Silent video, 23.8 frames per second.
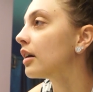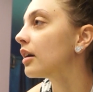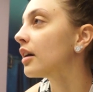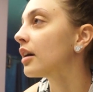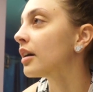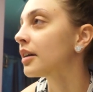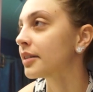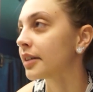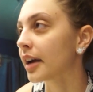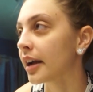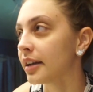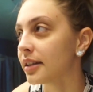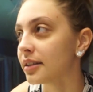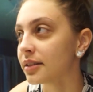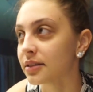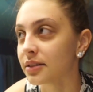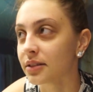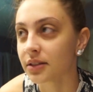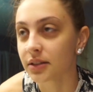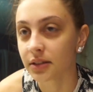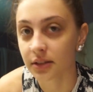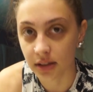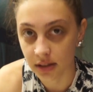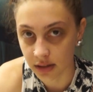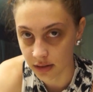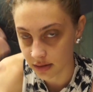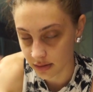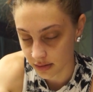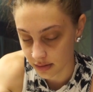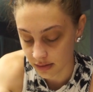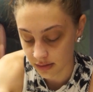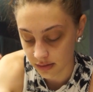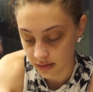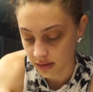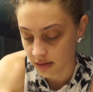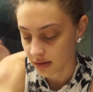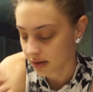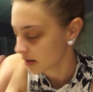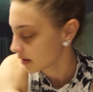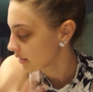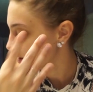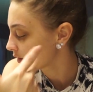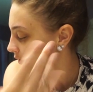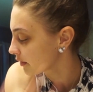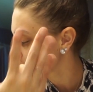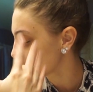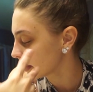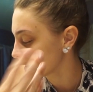Alright, it's
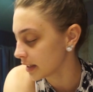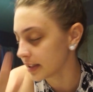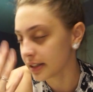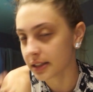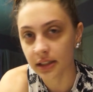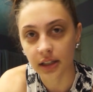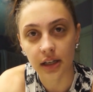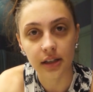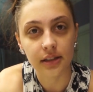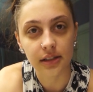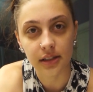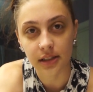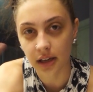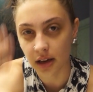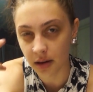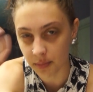really sudsy